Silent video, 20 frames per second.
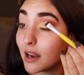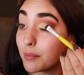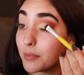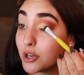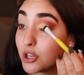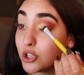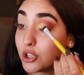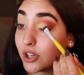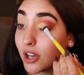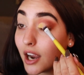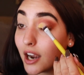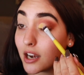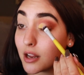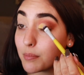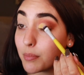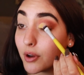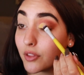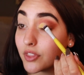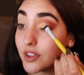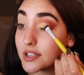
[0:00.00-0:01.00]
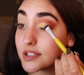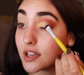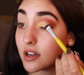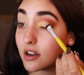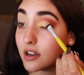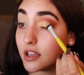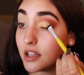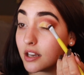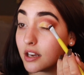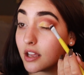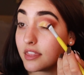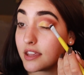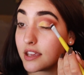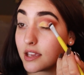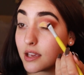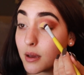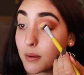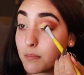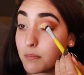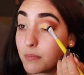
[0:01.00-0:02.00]
I'm gonna kind of put this in
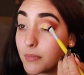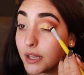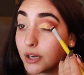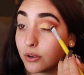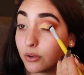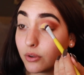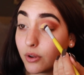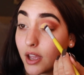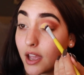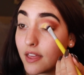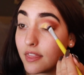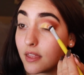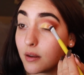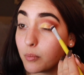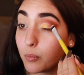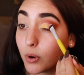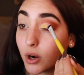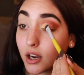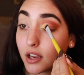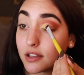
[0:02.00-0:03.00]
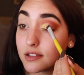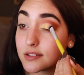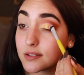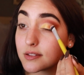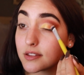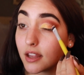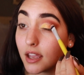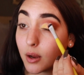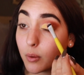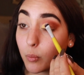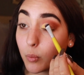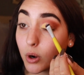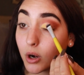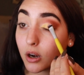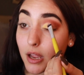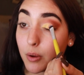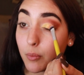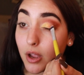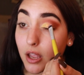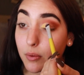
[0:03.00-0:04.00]
the middle and then work
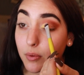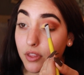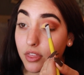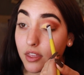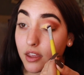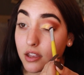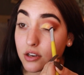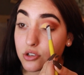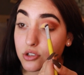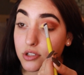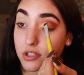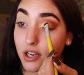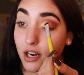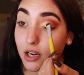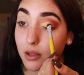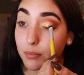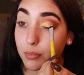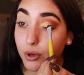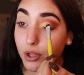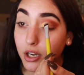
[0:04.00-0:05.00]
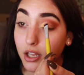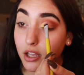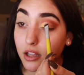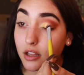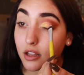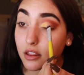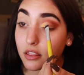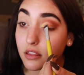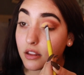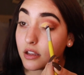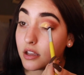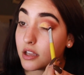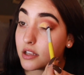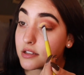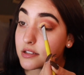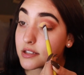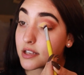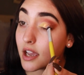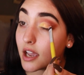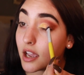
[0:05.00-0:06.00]
my way with it and just kind of put it in the
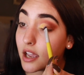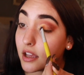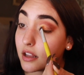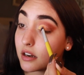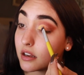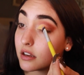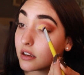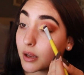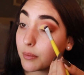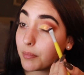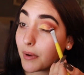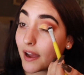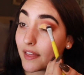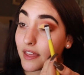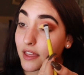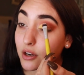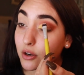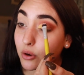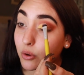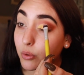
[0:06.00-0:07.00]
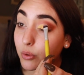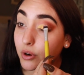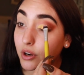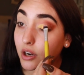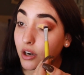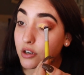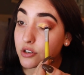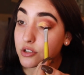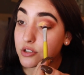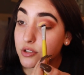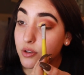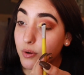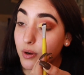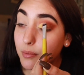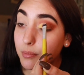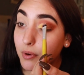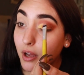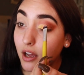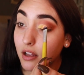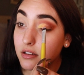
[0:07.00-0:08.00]
inside, like by the inner corner, just so
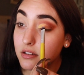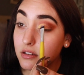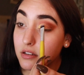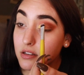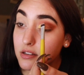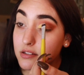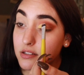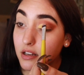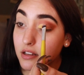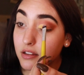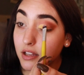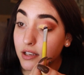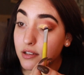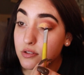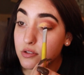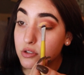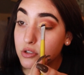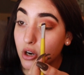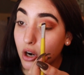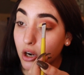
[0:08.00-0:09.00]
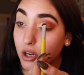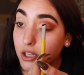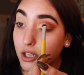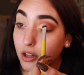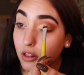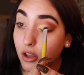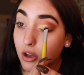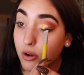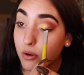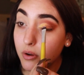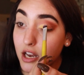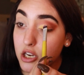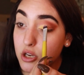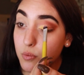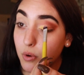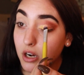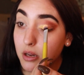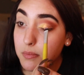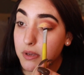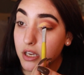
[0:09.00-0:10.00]
it's not like stark yellow. And
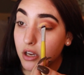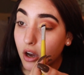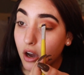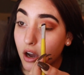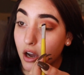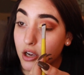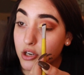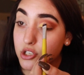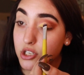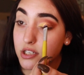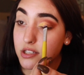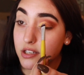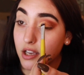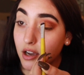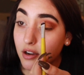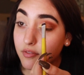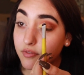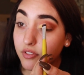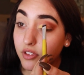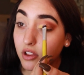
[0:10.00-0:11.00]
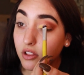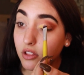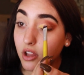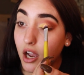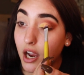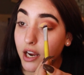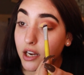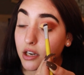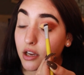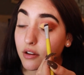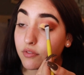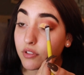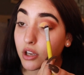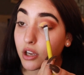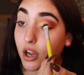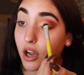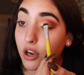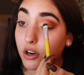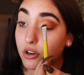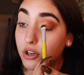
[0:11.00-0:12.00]
you want to be cautious of the line of the
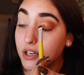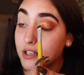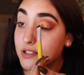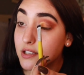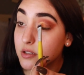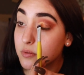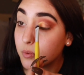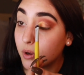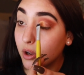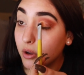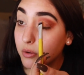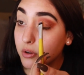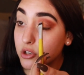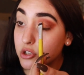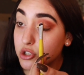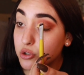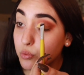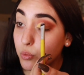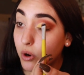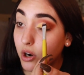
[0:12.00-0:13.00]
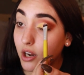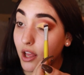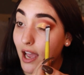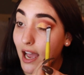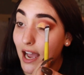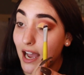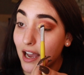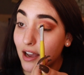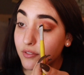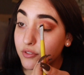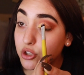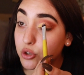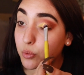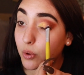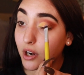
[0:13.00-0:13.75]
cut crease as well, because you want to have